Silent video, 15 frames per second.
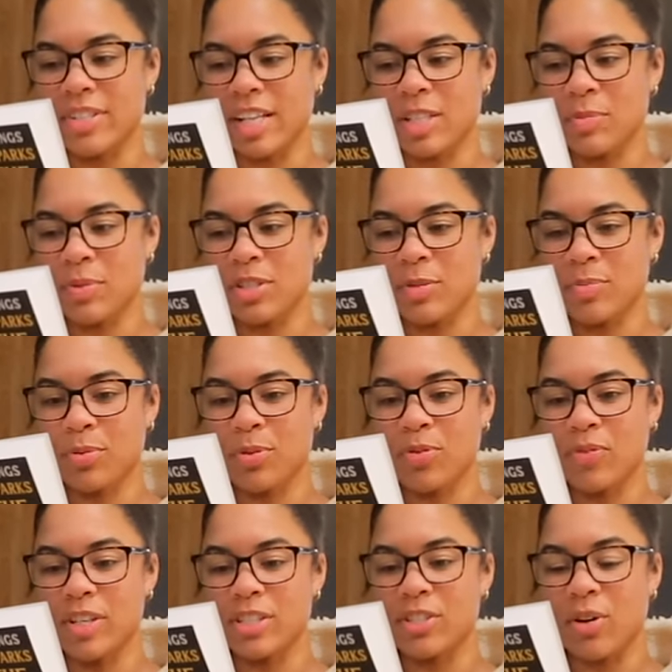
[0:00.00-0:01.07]
Desperate to
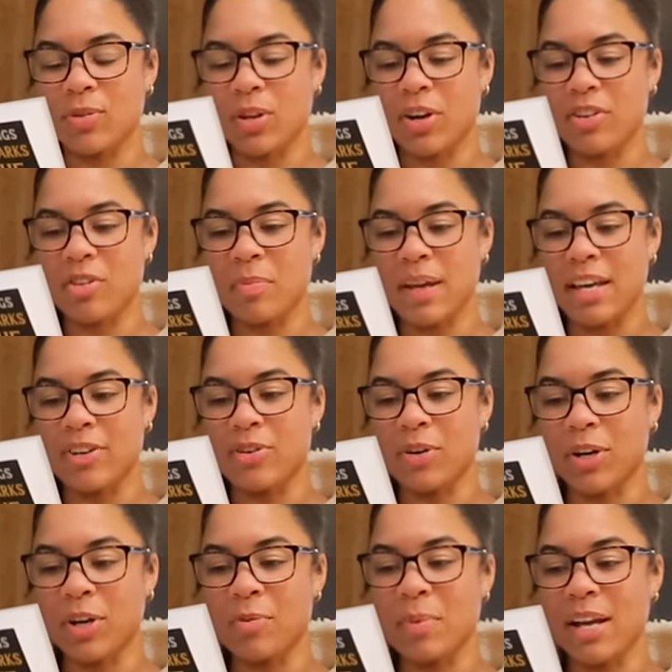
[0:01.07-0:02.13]
prove he's no longer the man who
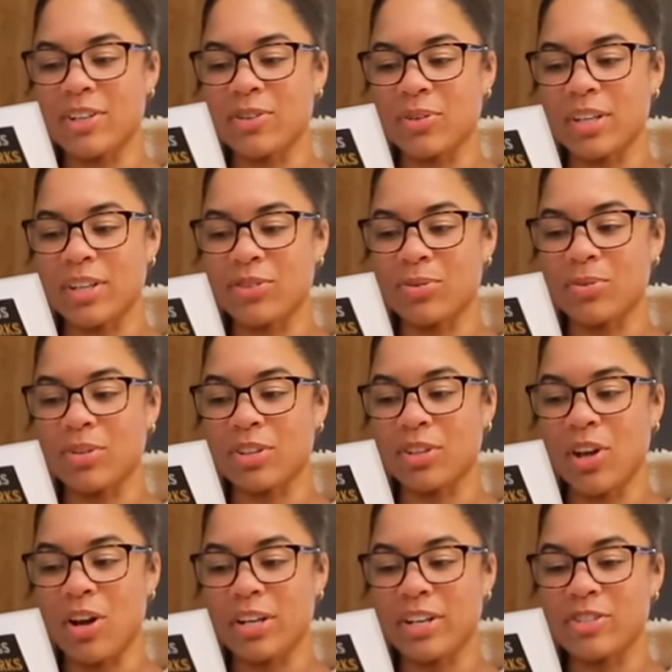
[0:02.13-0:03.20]
hurt Magnolia through their
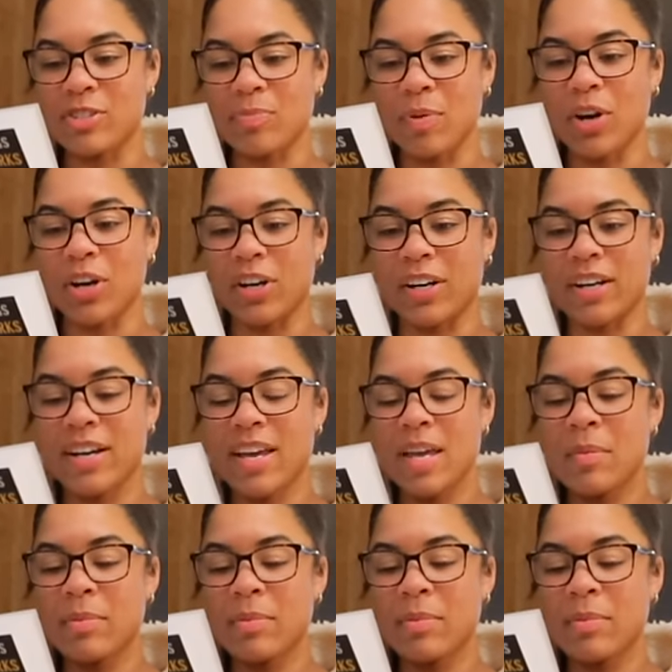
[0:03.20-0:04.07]
long years apart,